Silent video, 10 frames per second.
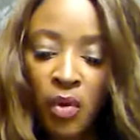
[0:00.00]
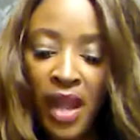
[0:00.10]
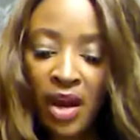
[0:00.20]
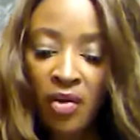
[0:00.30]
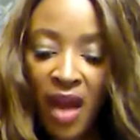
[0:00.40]
When
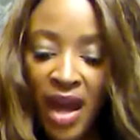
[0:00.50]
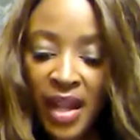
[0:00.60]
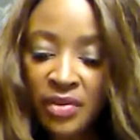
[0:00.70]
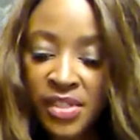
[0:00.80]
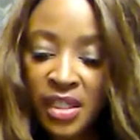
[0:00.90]
I
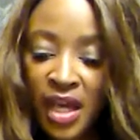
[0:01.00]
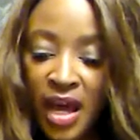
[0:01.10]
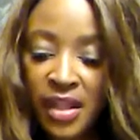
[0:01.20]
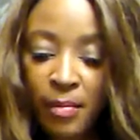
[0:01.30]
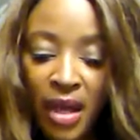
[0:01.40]
cried out to
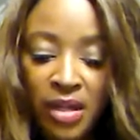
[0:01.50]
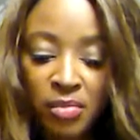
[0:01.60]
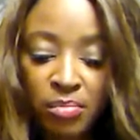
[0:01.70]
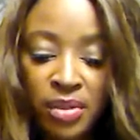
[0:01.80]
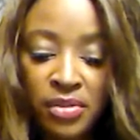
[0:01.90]
God at my
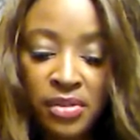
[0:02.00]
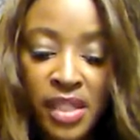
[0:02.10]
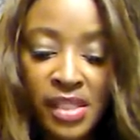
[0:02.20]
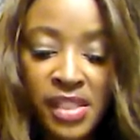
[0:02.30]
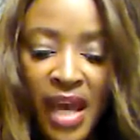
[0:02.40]
computer
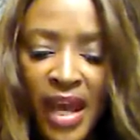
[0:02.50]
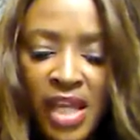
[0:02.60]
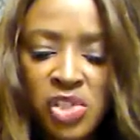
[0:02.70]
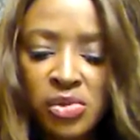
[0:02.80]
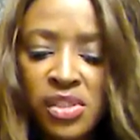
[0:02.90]
desk, I
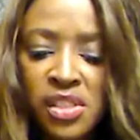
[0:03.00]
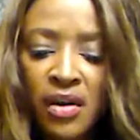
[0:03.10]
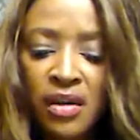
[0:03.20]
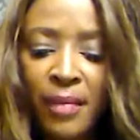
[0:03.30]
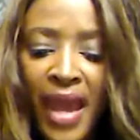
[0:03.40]
actually
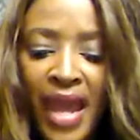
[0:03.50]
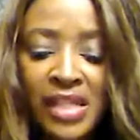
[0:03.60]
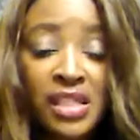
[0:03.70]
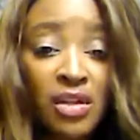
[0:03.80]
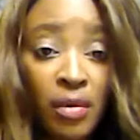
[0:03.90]
saw Him
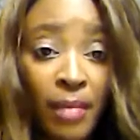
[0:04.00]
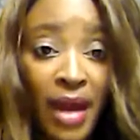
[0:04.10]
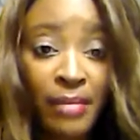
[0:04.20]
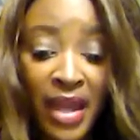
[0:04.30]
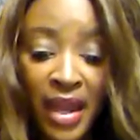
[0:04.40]
acting on
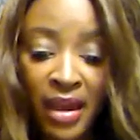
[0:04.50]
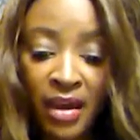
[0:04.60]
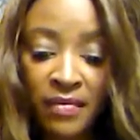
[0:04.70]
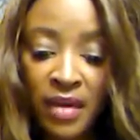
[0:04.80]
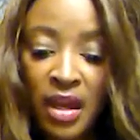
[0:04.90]
my
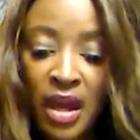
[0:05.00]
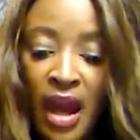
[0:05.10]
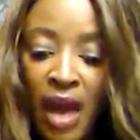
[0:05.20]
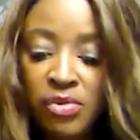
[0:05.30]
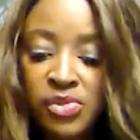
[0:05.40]
behalf.
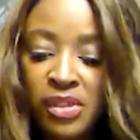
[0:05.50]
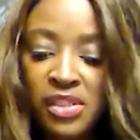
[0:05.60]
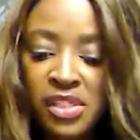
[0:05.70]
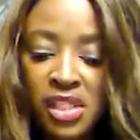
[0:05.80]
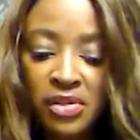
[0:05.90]
I was
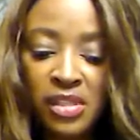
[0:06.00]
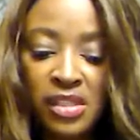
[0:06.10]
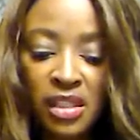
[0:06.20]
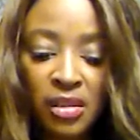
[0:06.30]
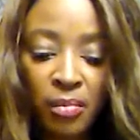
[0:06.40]
really
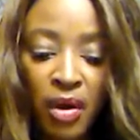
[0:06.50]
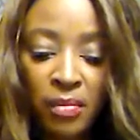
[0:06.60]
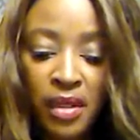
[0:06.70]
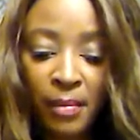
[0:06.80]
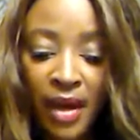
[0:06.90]
serious at the
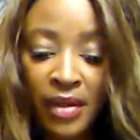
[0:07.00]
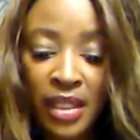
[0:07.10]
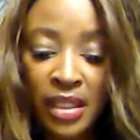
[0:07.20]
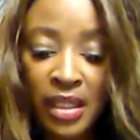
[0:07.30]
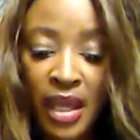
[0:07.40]
moment
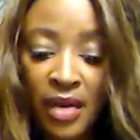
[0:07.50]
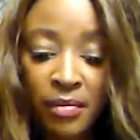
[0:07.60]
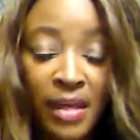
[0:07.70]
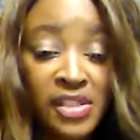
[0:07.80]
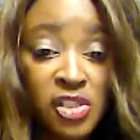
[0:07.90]
about getting out
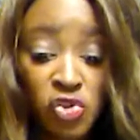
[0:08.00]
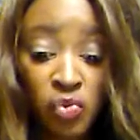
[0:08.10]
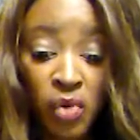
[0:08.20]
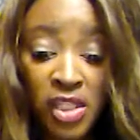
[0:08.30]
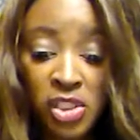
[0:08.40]
of my
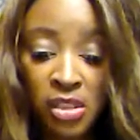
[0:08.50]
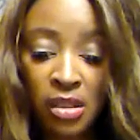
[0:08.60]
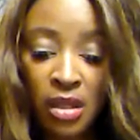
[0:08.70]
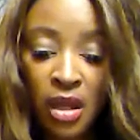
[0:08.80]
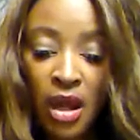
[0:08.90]

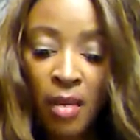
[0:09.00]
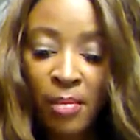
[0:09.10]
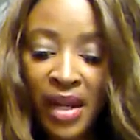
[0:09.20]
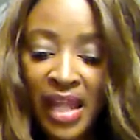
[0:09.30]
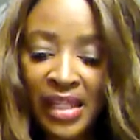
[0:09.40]
situation,
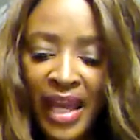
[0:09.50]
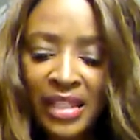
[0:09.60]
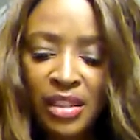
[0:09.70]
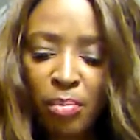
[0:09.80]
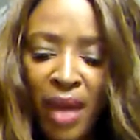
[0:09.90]
but I
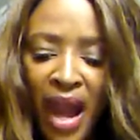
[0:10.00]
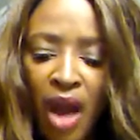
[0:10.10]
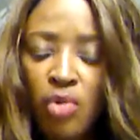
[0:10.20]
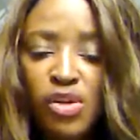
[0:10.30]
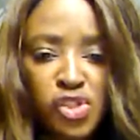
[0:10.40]
lacked the
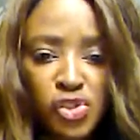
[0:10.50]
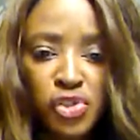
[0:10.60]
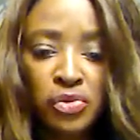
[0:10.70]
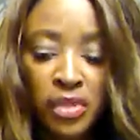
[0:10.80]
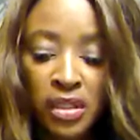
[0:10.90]
power to
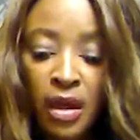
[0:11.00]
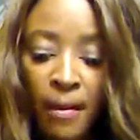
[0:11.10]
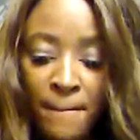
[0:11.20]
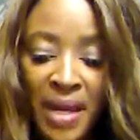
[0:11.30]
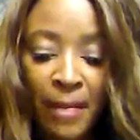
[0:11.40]
do
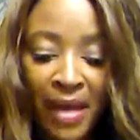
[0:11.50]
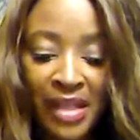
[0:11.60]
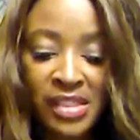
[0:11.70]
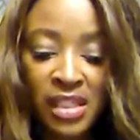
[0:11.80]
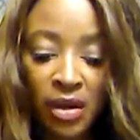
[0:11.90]
it by
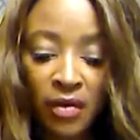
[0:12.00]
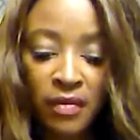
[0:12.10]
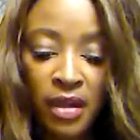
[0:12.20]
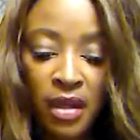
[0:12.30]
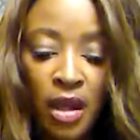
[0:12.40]

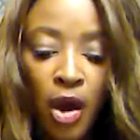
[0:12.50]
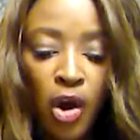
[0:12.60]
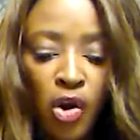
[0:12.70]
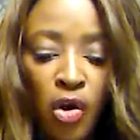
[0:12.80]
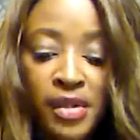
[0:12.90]
myself.
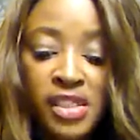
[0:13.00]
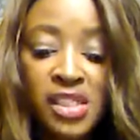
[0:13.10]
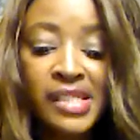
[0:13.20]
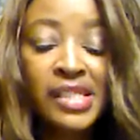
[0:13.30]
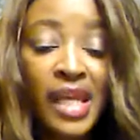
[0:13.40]

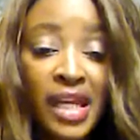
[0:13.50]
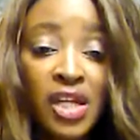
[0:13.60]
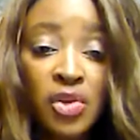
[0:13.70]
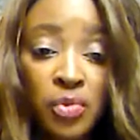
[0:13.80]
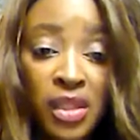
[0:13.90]
According to 2
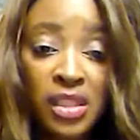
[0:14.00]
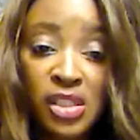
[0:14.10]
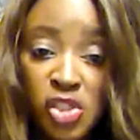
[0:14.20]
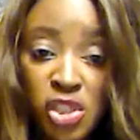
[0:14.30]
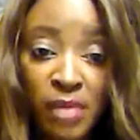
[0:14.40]

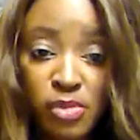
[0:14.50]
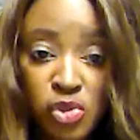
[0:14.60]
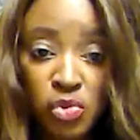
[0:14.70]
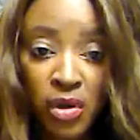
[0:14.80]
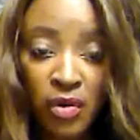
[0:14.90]
Corinthians
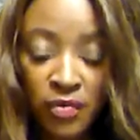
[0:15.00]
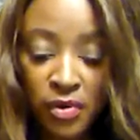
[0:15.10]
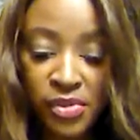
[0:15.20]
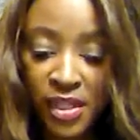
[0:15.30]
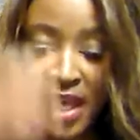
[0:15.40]
chapter 12
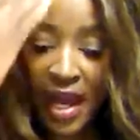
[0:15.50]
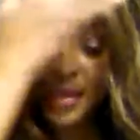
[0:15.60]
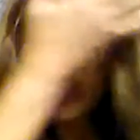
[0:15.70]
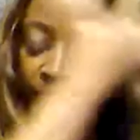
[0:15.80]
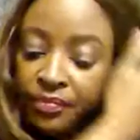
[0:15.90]
verse
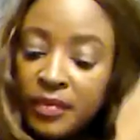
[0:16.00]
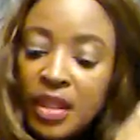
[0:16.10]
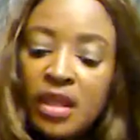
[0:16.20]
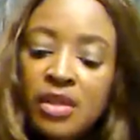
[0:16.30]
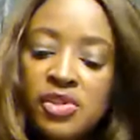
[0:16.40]
9,
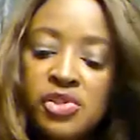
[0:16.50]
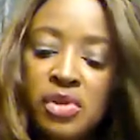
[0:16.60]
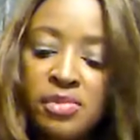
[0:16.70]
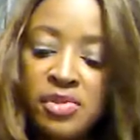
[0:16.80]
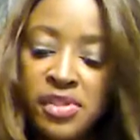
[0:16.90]
the
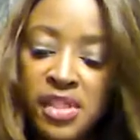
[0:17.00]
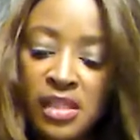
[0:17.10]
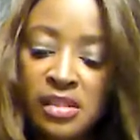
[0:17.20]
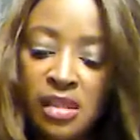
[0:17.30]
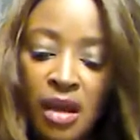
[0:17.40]
scripture
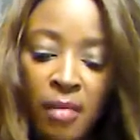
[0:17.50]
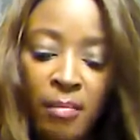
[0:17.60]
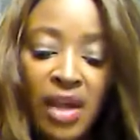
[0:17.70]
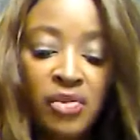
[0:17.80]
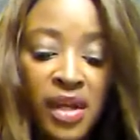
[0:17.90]
states,
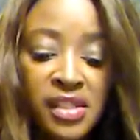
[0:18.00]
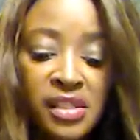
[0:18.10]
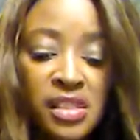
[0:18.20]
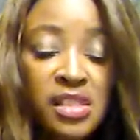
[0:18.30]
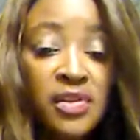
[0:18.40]
My
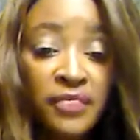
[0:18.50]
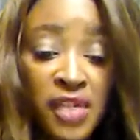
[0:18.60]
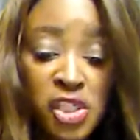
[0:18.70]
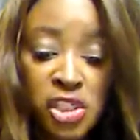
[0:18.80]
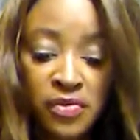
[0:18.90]
grace is
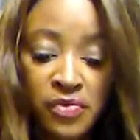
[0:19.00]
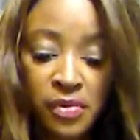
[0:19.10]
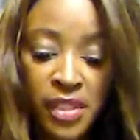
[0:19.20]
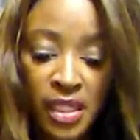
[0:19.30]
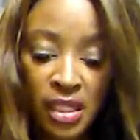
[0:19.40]
sufficient
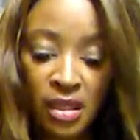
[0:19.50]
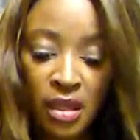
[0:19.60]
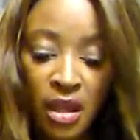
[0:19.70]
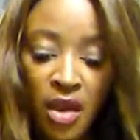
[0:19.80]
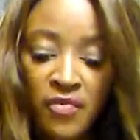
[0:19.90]
for thee,
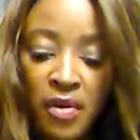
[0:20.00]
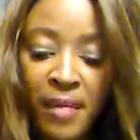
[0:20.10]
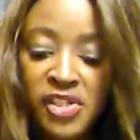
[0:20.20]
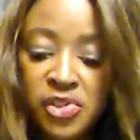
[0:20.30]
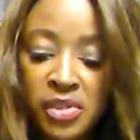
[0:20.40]
for
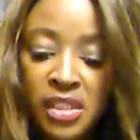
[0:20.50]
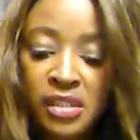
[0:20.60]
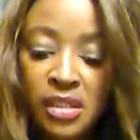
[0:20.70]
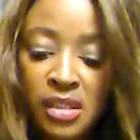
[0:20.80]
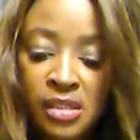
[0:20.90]
my
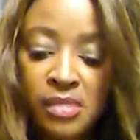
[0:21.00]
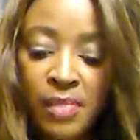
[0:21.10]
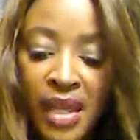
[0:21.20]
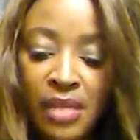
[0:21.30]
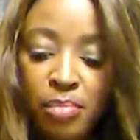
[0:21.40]
strength is
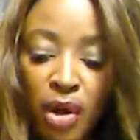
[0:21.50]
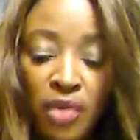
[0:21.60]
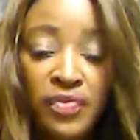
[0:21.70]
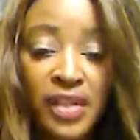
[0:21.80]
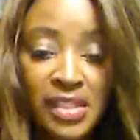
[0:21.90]
made
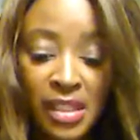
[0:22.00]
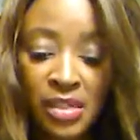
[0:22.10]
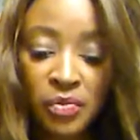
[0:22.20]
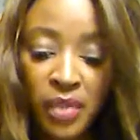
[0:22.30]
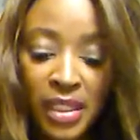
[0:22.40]
perfect
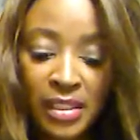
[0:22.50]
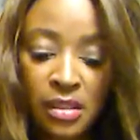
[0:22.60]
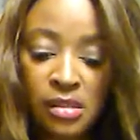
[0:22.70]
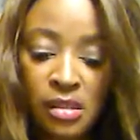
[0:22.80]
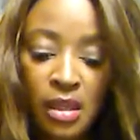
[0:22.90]
in weakness.